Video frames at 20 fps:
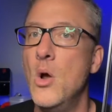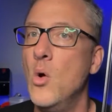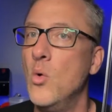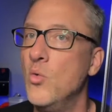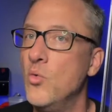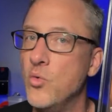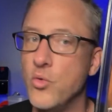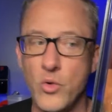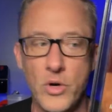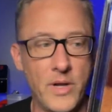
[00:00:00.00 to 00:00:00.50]

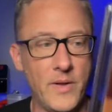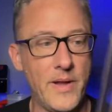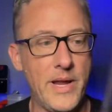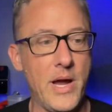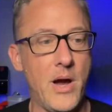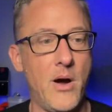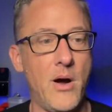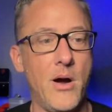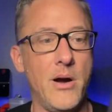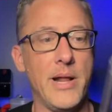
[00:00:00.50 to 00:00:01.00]
Really
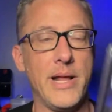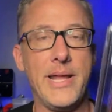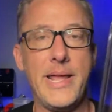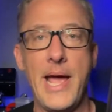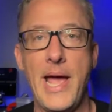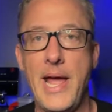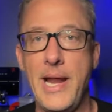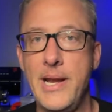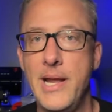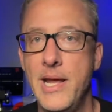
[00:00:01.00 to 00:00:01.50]
hard.
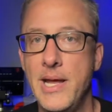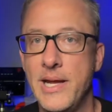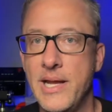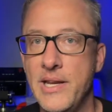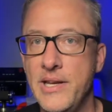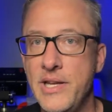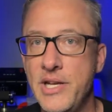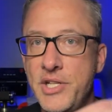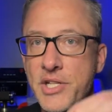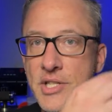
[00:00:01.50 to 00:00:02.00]
Again,
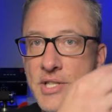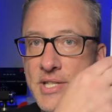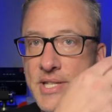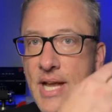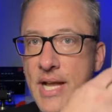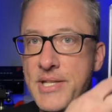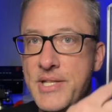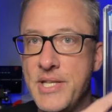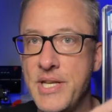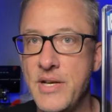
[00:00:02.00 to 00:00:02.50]
condition
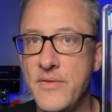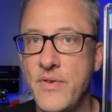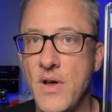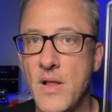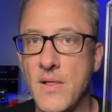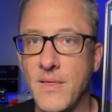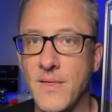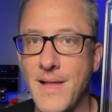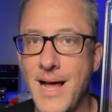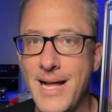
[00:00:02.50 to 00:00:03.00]
sensitive,
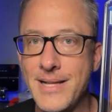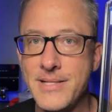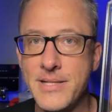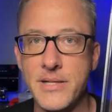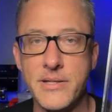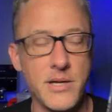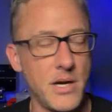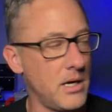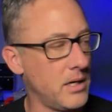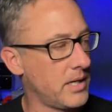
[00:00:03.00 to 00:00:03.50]
lots of
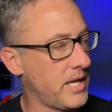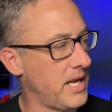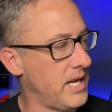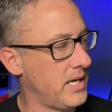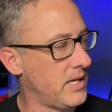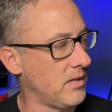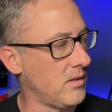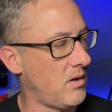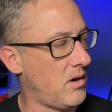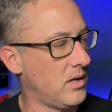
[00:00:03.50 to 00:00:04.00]
dark
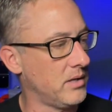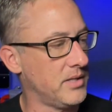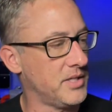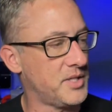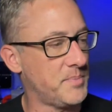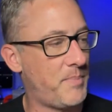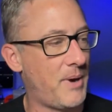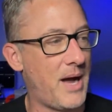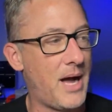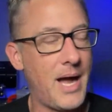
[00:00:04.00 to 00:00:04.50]
ink along the
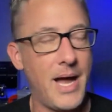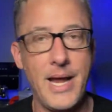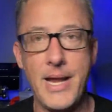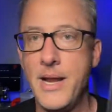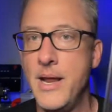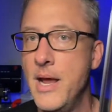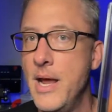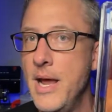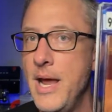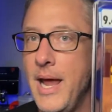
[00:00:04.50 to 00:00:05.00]
spine.